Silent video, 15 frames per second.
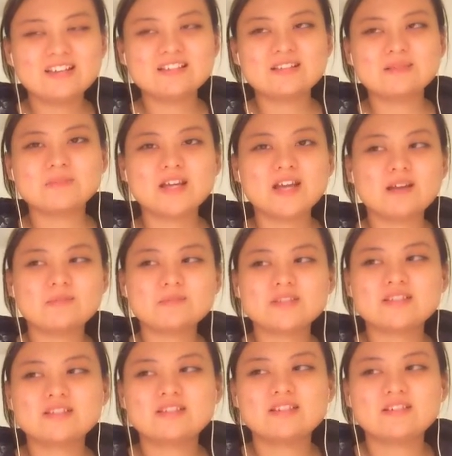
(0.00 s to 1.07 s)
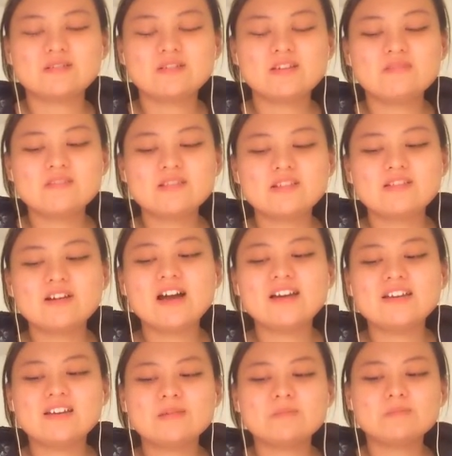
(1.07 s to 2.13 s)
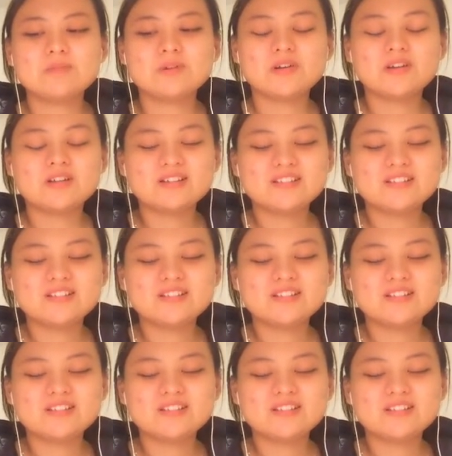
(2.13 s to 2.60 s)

sometimes, even though I am, but